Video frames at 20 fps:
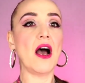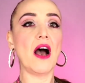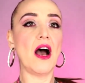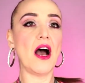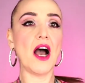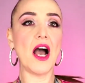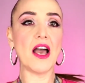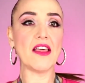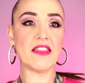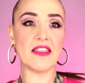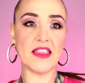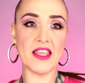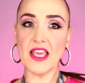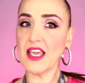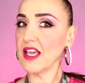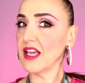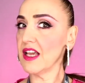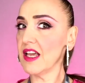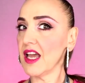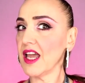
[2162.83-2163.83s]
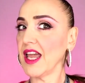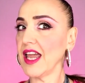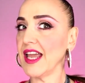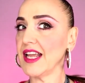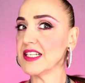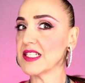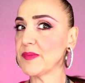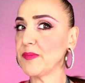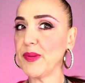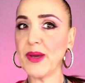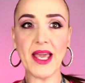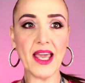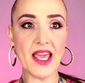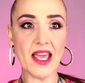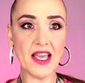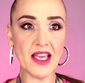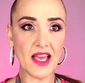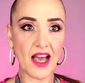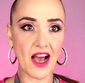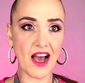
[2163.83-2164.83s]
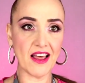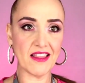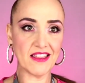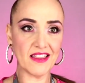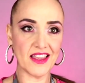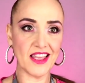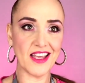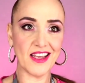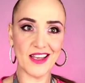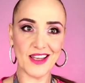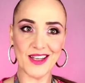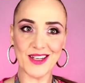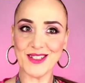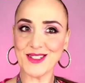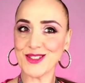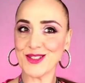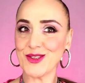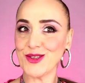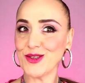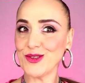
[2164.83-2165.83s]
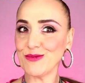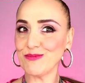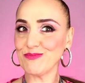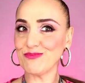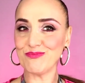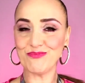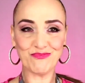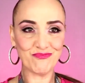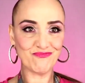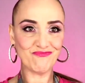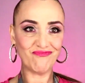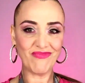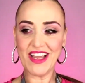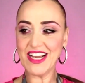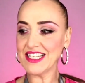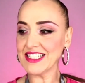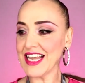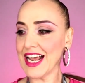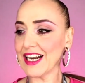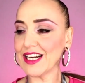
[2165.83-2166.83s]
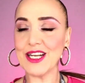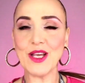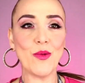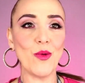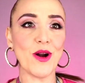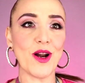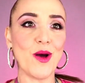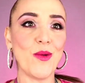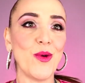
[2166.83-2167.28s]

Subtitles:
I think it's pink. I think it's exactly what I